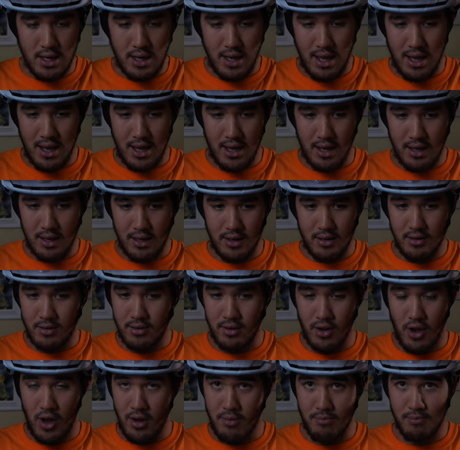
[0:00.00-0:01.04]

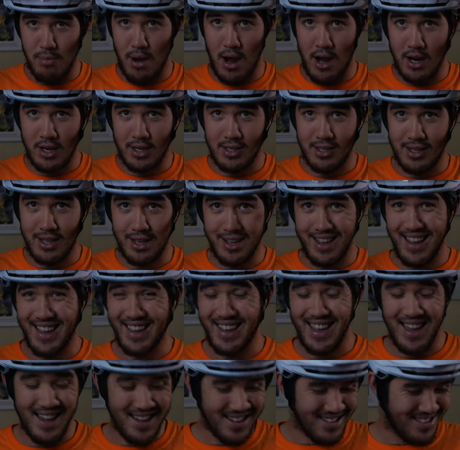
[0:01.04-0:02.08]
unboxing, I
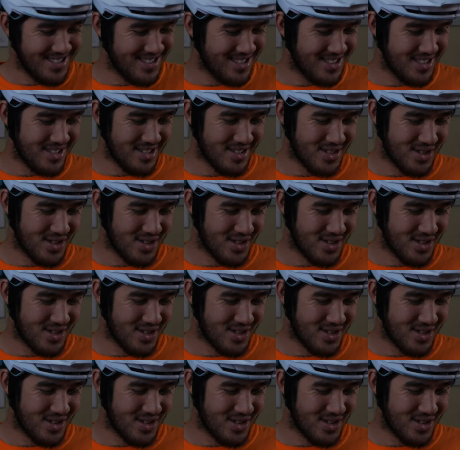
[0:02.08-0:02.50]
guess.